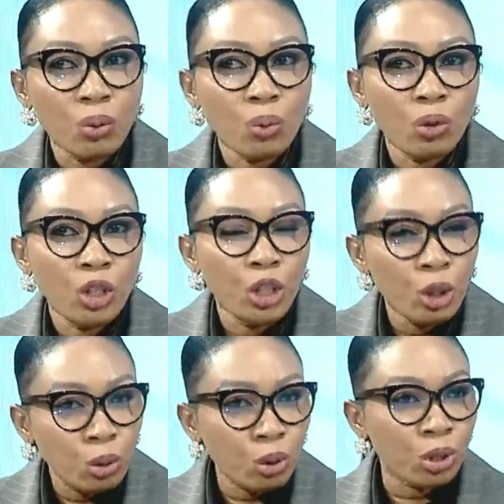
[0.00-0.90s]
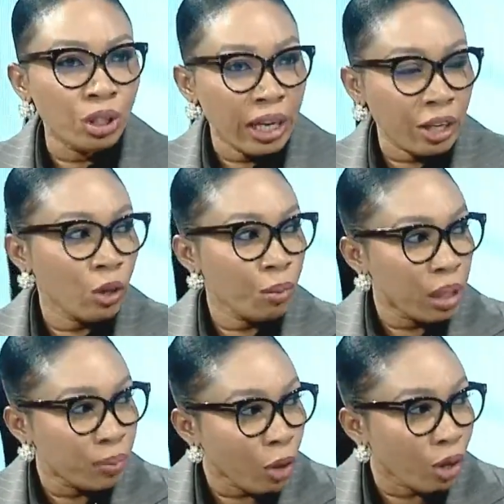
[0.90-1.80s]
huge
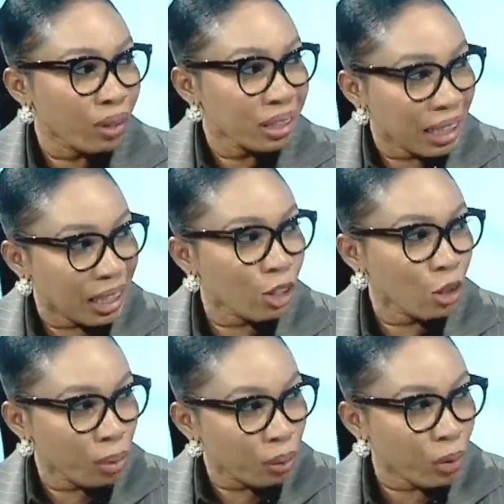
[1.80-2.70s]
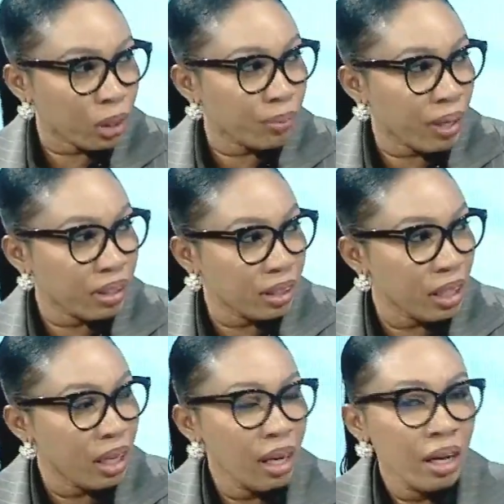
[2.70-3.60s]
economic progress and economic
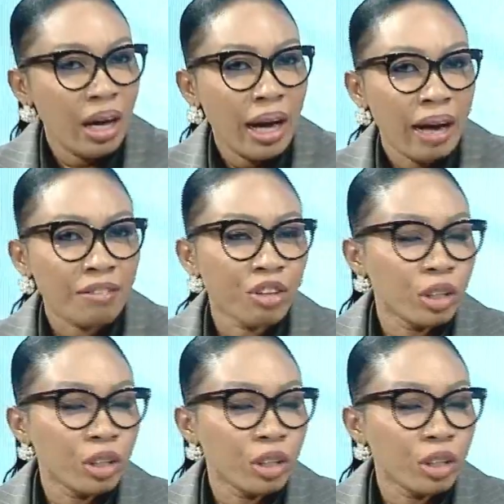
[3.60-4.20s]
prosperity for the